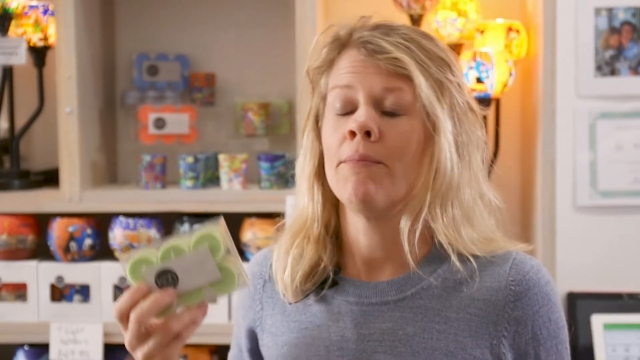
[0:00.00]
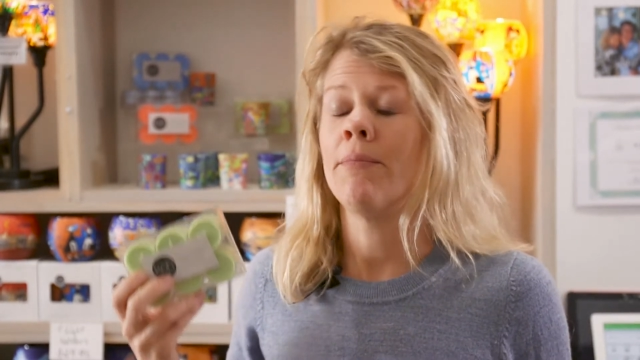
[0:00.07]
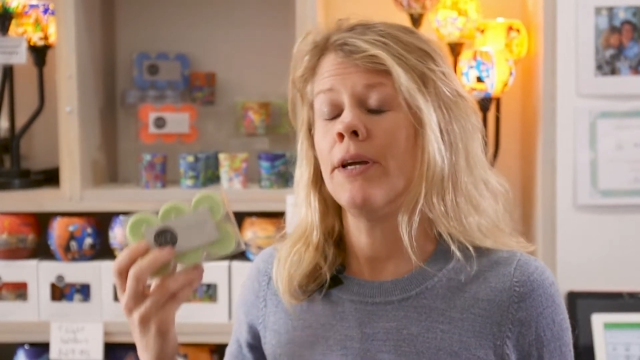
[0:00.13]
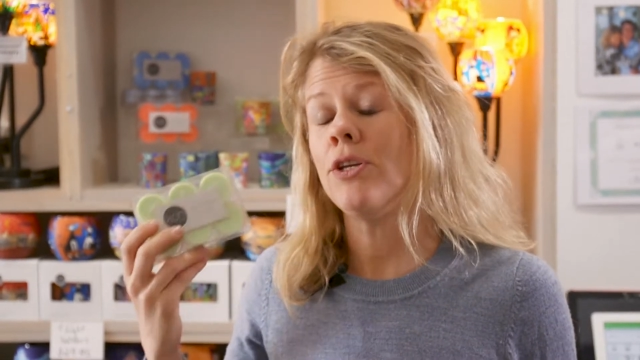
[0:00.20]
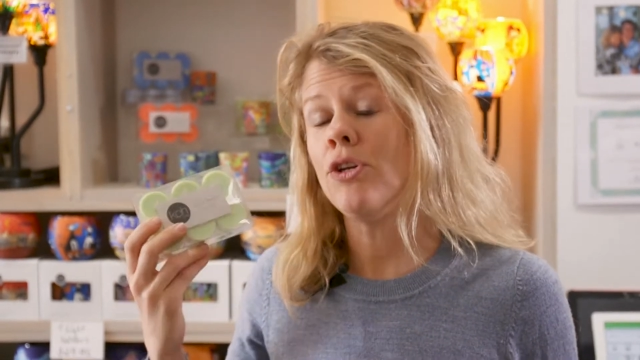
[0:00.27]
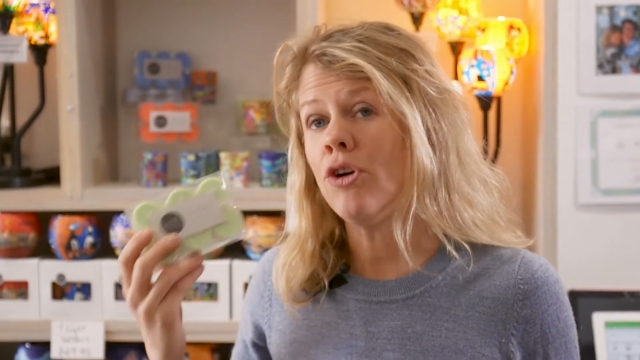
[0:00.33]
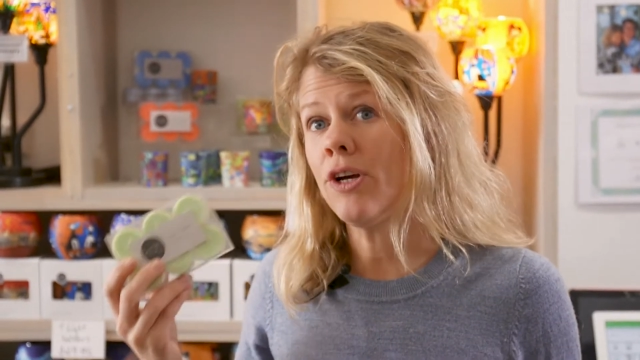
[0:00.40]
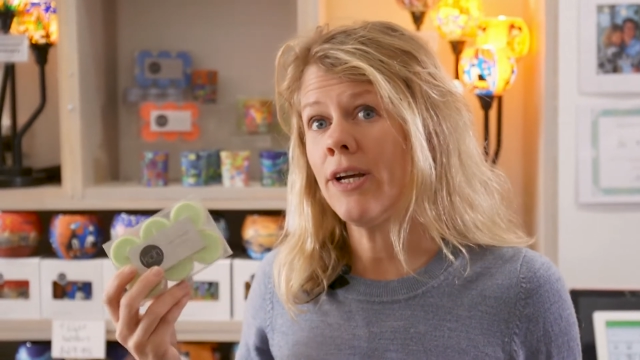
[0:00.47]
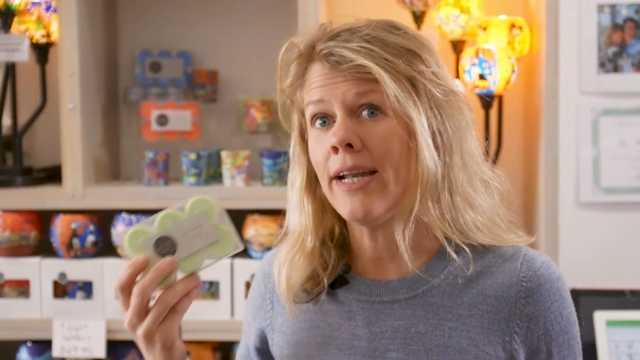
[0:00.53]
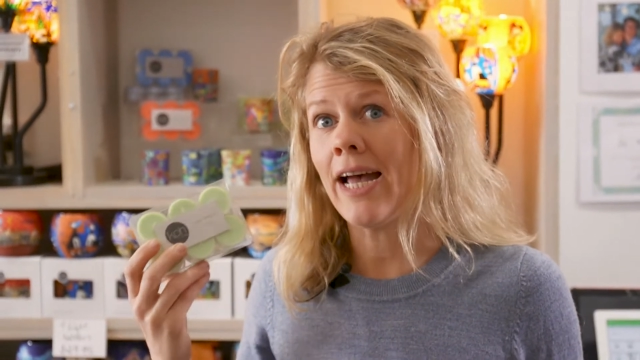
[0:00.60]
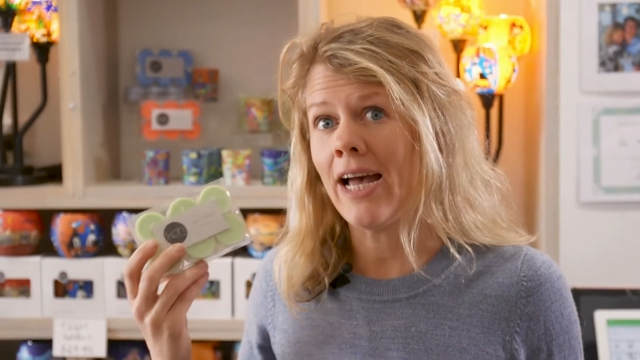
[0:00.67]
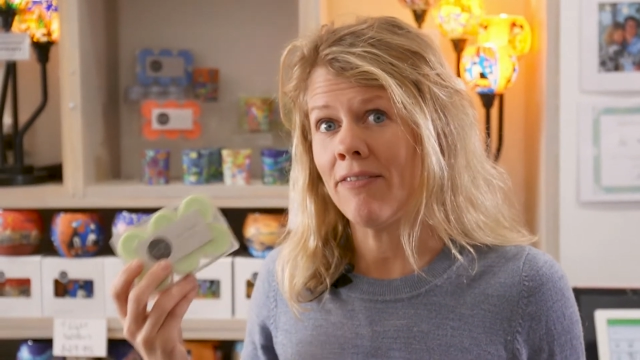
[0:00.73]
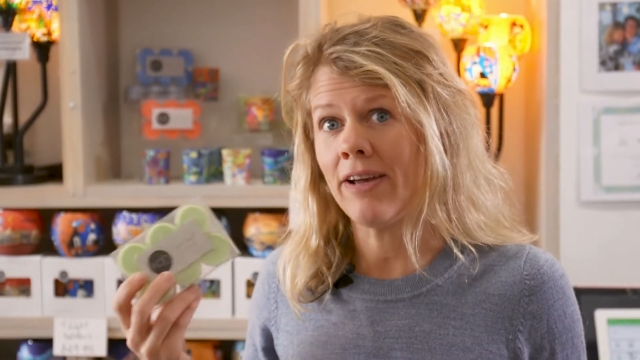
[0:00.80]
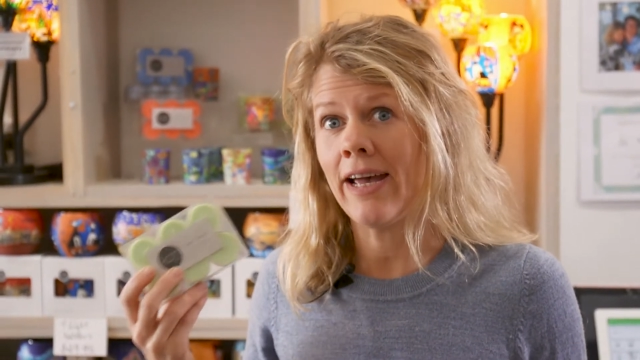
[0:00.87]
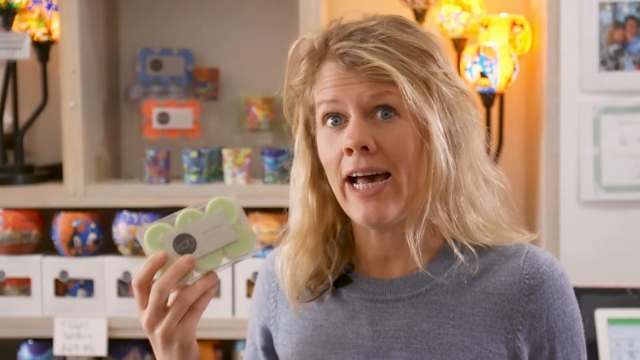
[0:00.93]
but you're going to
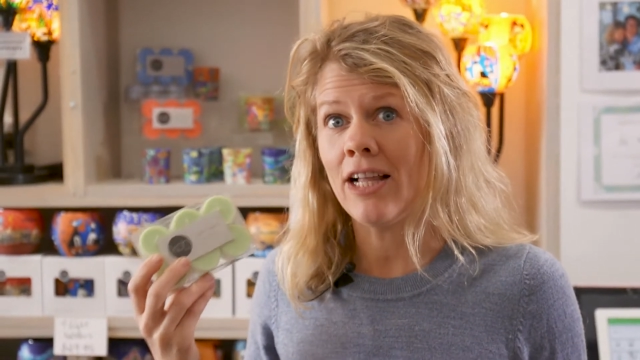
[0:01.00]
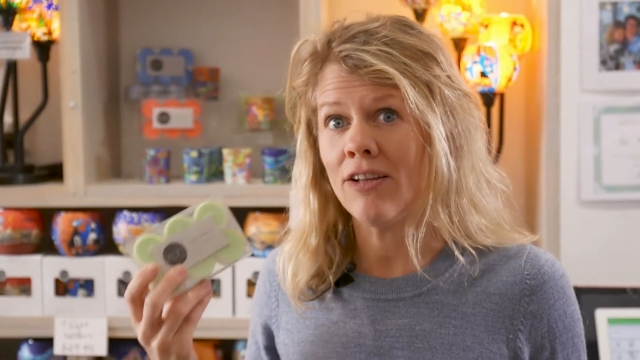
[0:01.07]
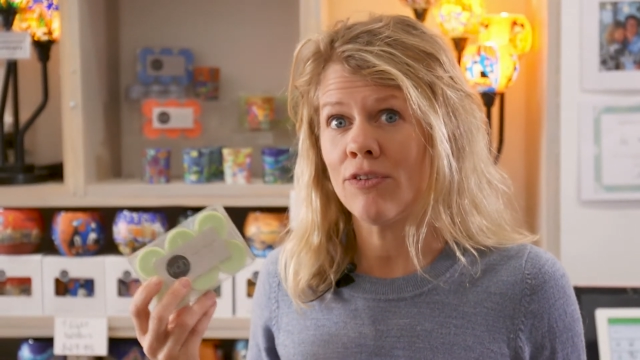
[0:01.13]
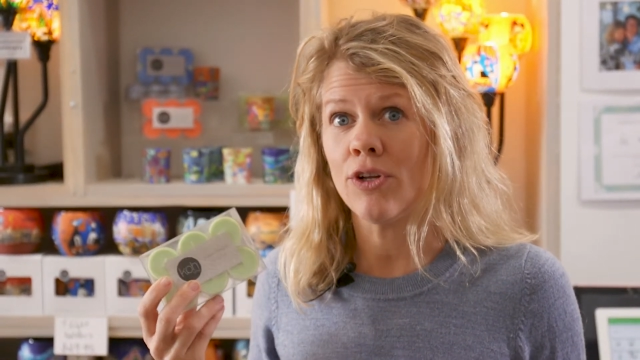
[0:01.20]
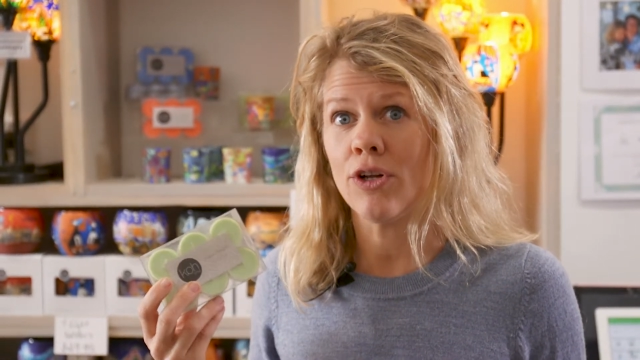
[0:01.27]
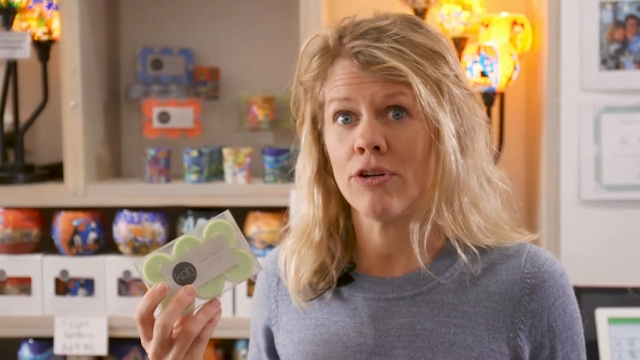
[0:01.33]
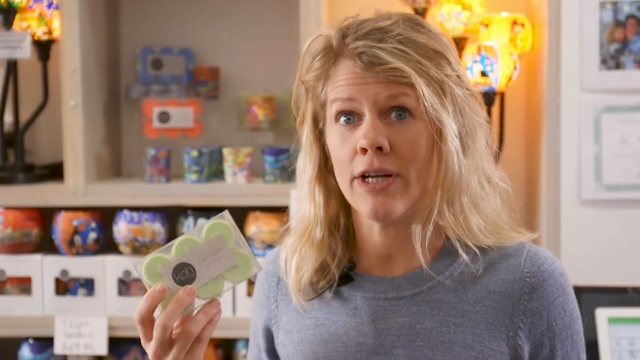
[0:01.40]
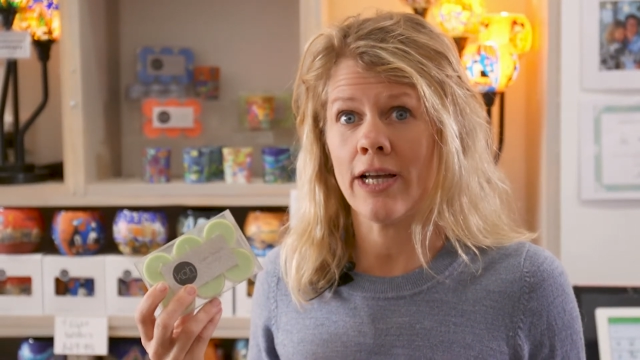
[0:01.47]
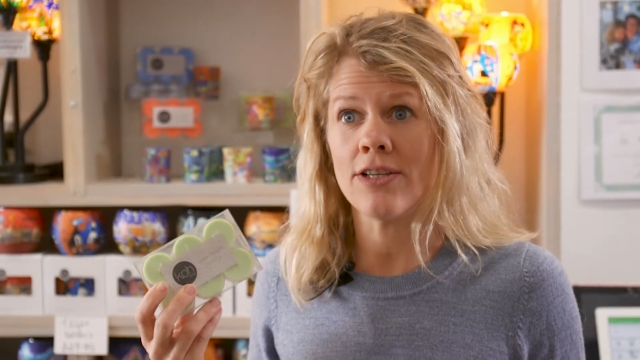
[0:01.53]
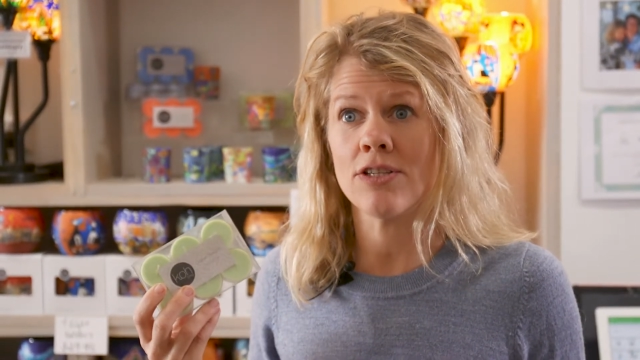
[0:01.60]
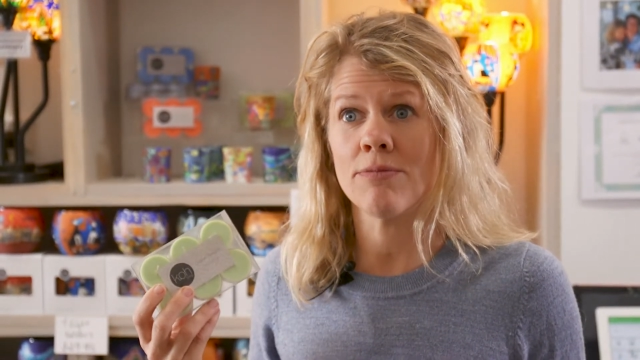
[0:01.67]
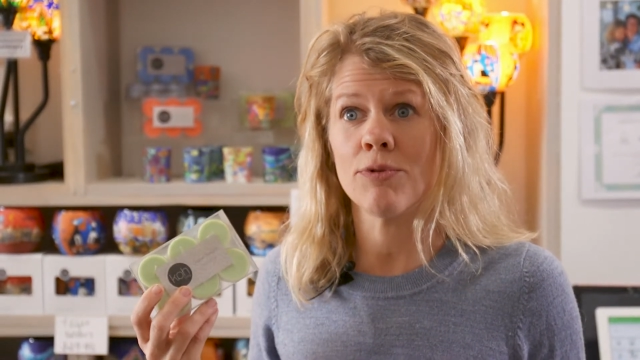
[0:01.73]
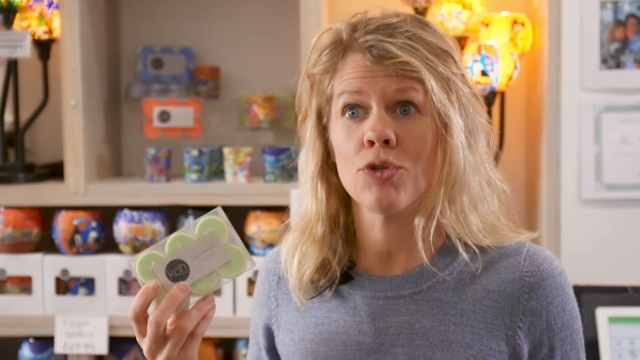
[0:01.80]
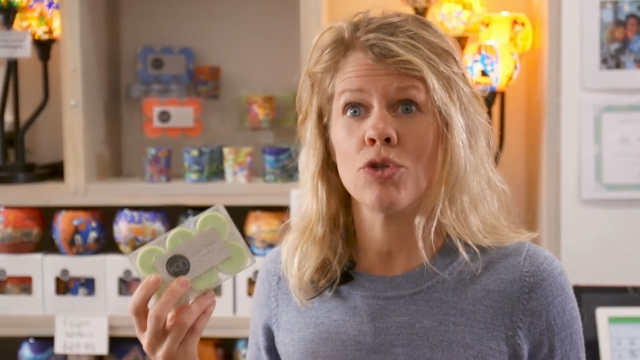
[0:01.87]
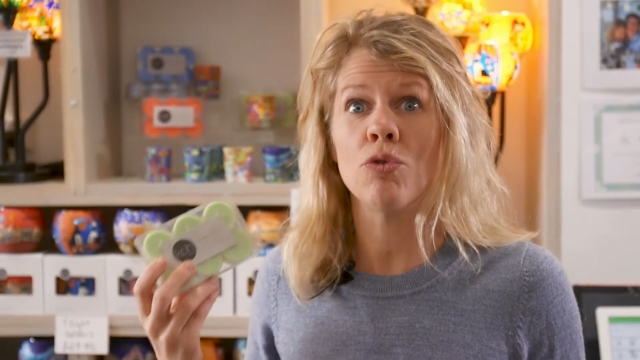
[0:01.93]
have a hell of a lot of
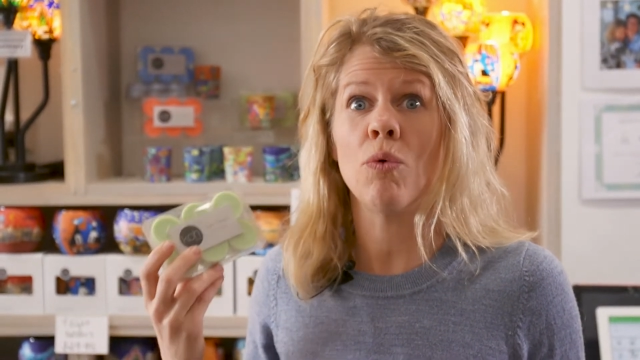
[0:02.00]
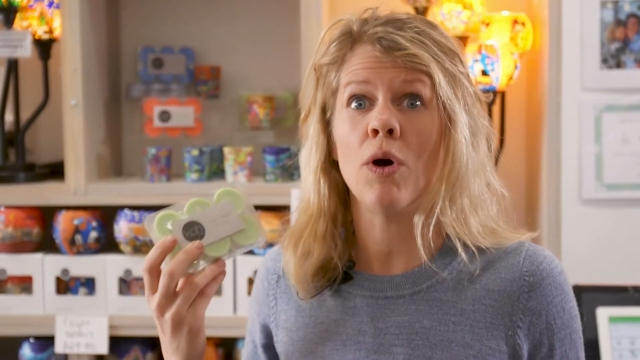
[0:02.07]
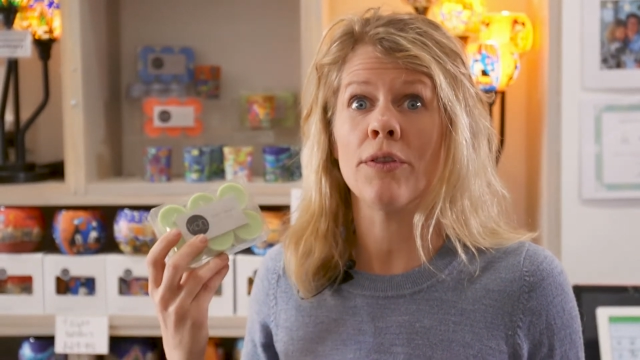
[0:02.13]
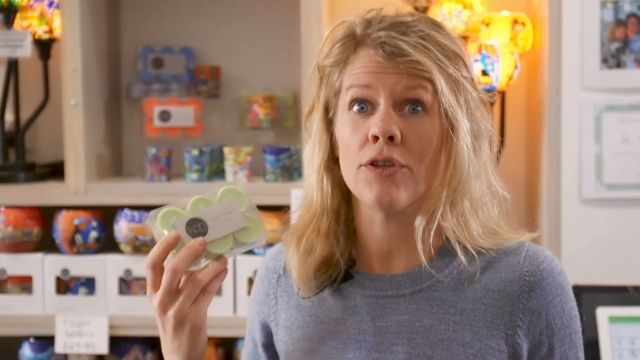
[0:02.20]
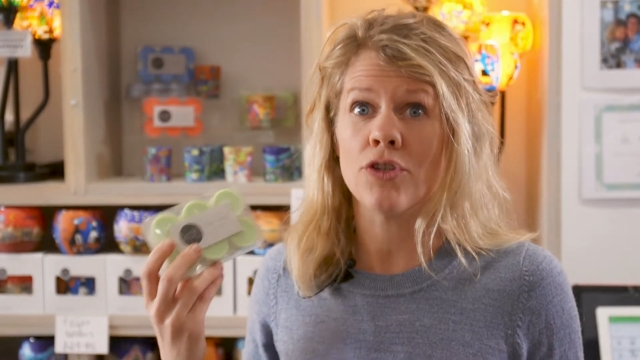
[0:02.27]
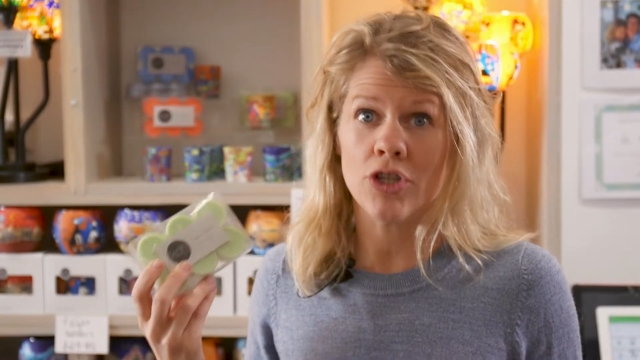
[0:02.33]
customers who want